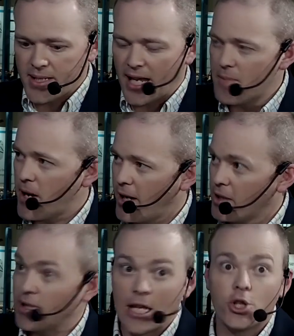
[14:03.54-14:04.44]
diabetic.
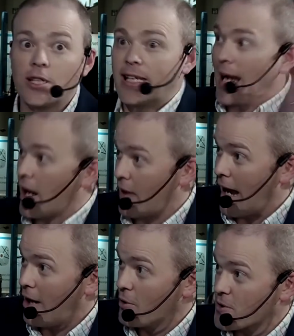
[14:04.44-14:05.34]
They couldn't get out of the
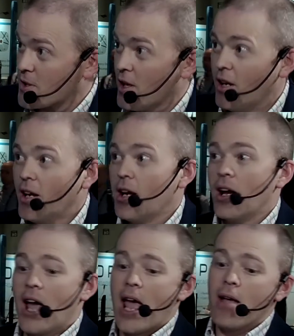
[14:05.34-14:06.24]
house. Yep
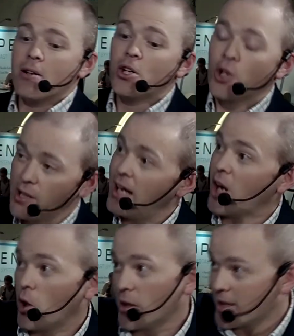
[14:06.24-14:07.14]
good luck
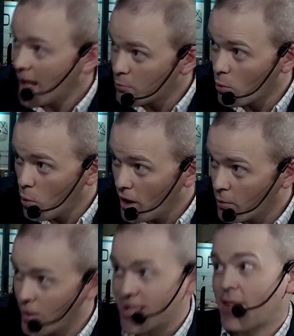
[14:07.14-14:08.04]
calling
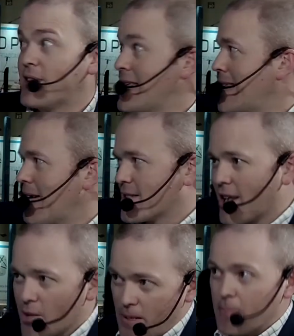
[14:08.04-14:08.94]
911 when 17,000
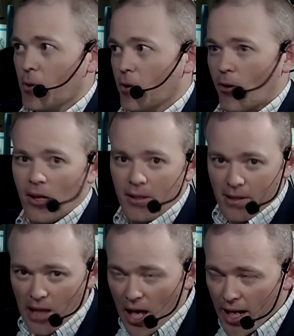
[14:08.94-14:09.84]
other people are on the
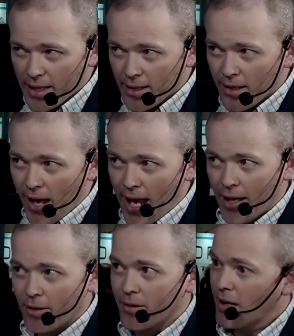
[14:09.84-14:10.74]
line, yeah.
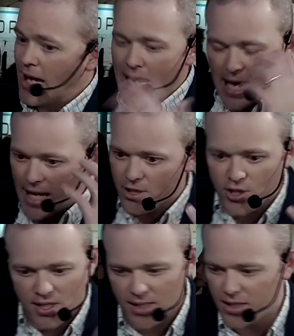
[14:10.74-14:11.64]
and it, it's
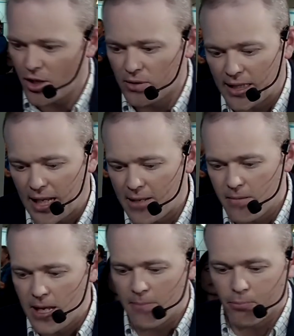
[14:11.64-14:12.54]
just you know like it,
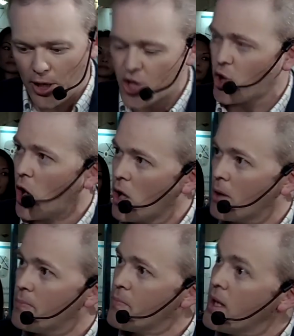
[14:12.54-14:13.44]
it Real breaks your
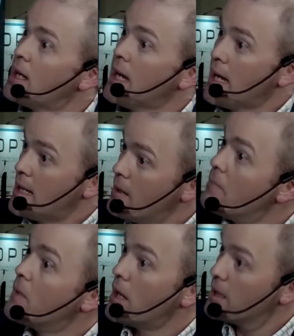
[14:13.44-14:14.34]
heart. coming
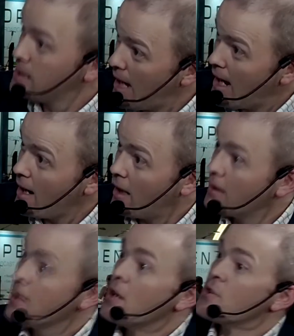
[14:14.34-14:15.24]
from the sources.
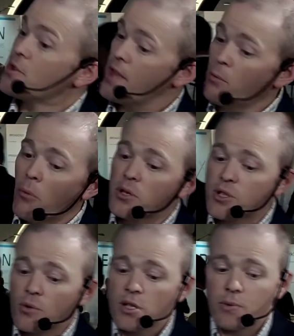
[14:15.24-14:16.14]
Yeah. So then what we
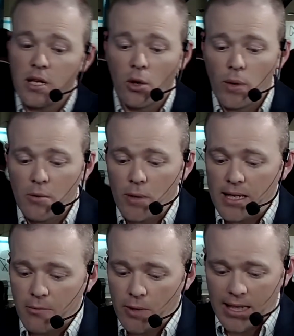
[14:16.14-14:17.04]
do is you know we, we
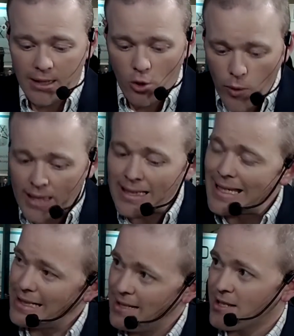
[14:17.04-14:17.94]
we can quickly
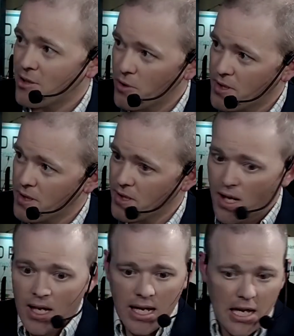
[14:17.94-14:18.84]
get these sources
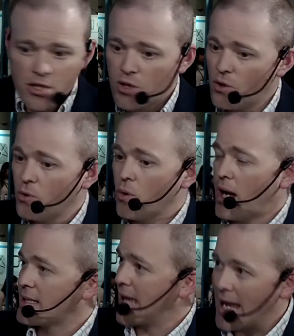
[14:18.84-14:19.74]
into
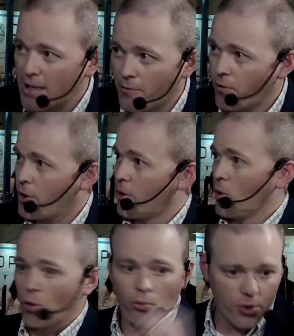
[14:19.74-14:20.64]
a scan converter
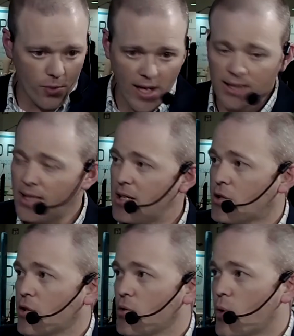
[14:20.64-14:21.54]
or directly
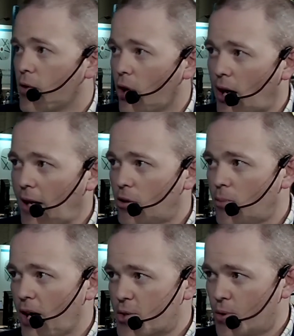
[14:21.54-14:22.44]
into one of our I/O
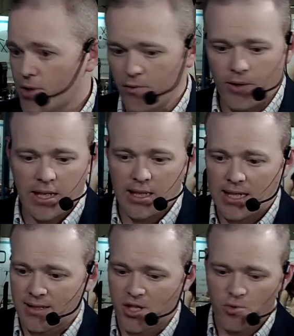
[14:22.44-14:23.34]
modules if we can get
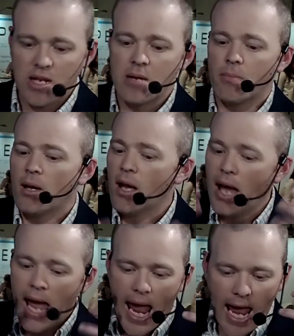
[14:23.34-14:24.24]
the stream,
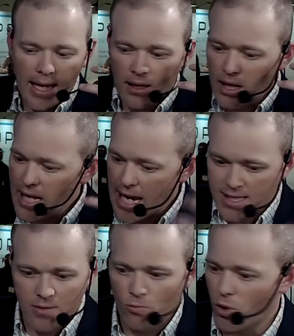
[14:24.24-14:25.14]
and
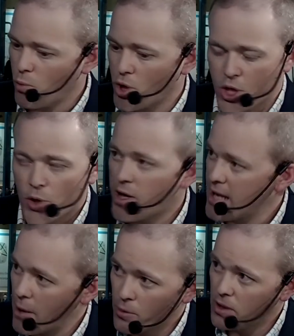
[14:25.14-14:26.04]
it's we're, we're turning
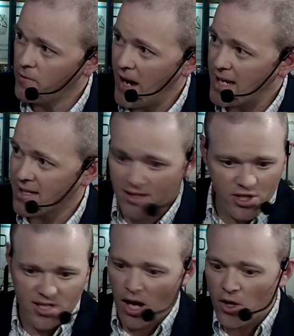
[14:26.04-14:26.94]
that really fast and it's
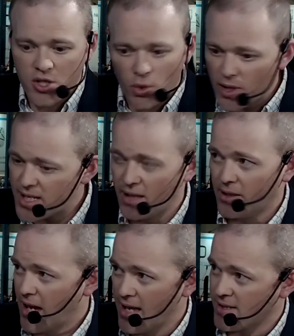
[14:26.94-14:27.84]
just our
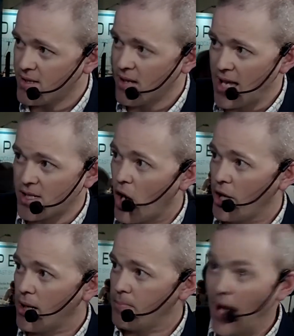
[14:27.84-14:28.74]
storytelling has has gone
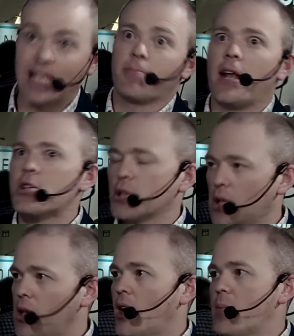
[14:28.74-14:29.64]
up
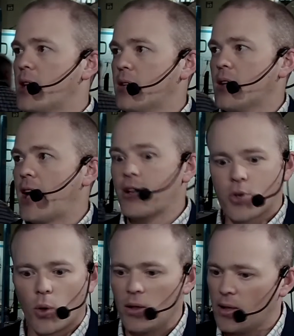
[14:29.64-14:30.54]
exponentially i mean
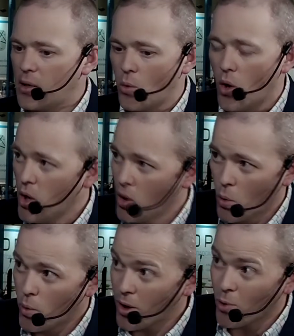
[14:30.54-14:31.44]
editorially
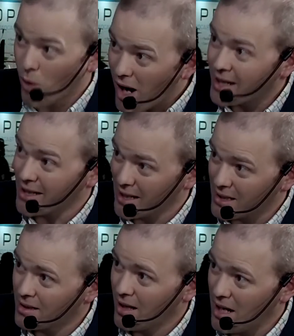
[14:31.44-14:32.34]
we are rocking it
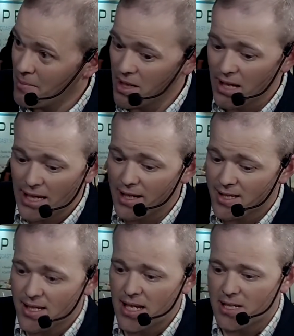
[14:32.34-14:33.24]
i mean and it's it's